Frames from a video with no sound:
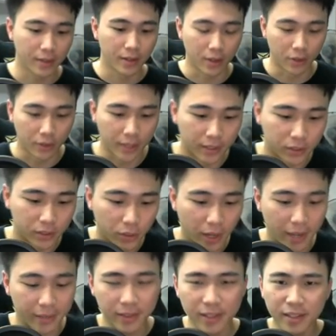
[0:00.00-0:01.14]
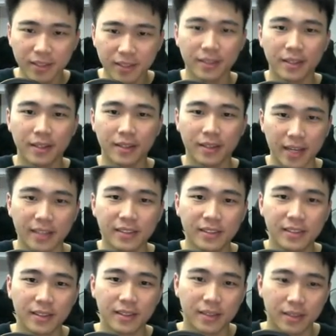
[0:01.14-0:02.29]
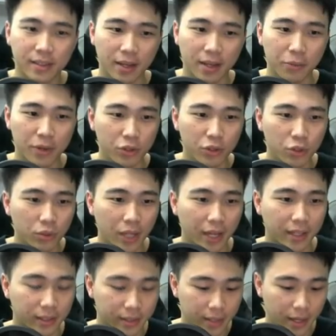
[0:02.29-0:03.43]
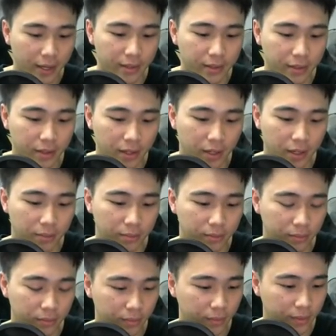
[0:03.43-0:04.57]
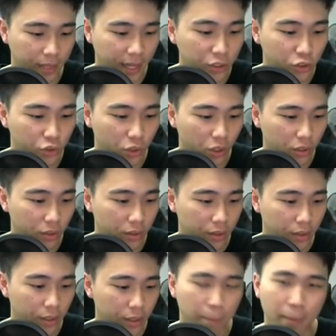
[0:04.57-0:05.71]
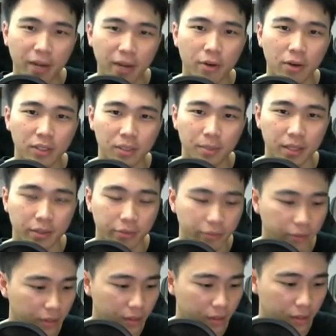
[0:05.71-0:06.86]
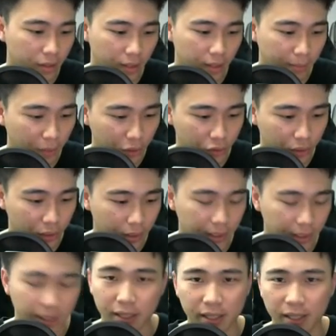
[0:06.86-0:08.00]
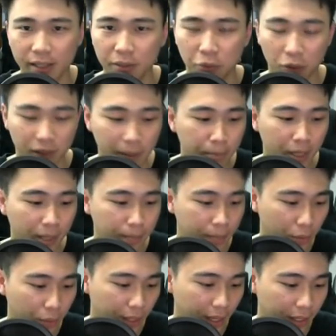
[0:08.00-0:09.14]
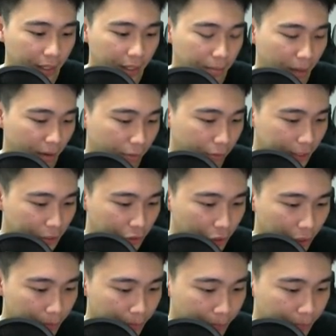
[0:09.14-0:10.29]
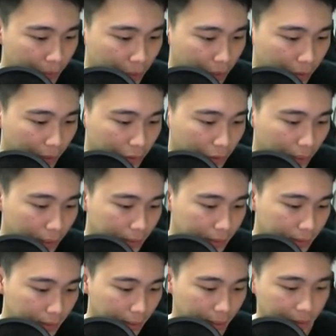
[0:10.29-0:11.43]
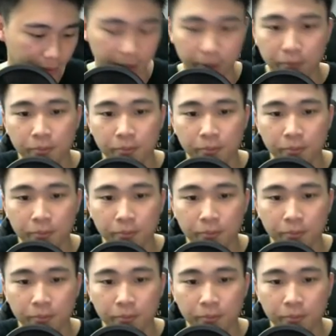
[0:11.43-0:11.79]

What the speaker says: Okay, so I think 10 when you do like 10 draw, the background is a bit different. I'm not sure. It wasn't purple when I did my free draw. Alright, so let's see.